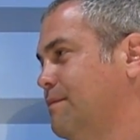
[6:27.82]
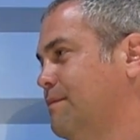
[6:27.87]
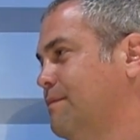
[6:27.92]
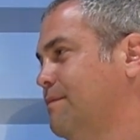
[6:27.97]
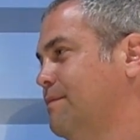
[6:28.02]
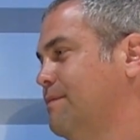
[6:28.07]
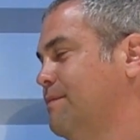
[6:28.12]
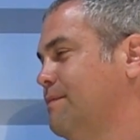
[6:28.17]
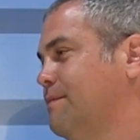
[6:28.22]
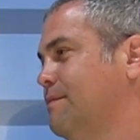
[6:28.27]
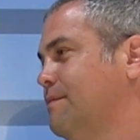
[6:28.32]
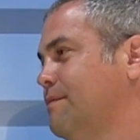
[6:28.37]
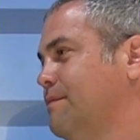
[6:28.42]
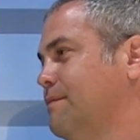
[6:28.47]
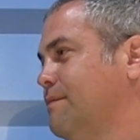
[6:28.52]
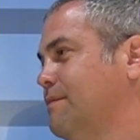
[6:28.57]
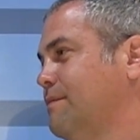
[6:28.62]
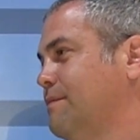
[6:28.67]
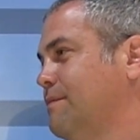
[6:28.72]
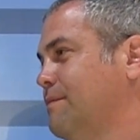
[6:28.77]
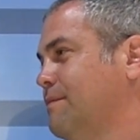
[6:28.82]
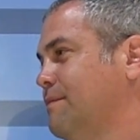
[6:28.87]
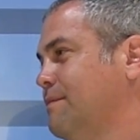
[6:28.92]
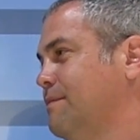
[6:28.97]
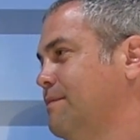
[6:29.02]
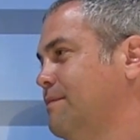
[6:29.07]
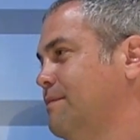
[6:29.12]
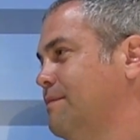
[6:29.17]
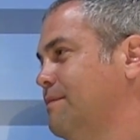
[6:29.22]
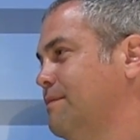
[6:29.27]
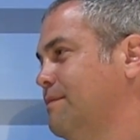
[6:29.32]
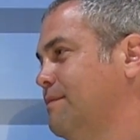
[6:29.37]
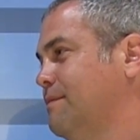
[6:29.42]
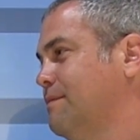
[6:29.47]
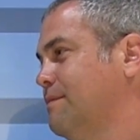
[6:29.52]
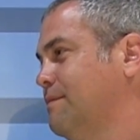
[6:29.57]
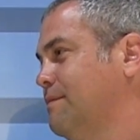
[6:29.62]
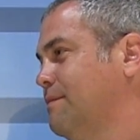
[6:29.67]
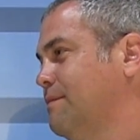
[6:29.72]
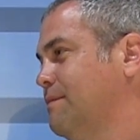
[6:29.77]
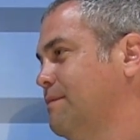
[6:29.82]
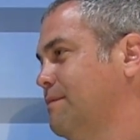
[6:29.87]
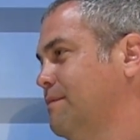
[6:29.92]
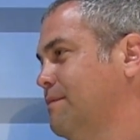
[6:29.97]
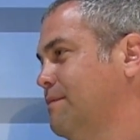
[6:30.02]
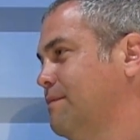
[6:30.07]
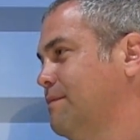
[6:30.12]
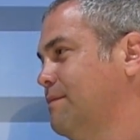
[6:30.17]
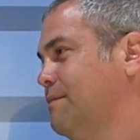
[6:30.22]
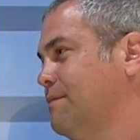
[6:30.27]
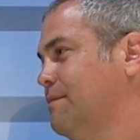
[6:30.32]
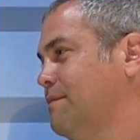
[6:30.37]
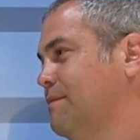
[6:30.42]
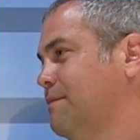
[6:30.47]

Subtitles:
(silent)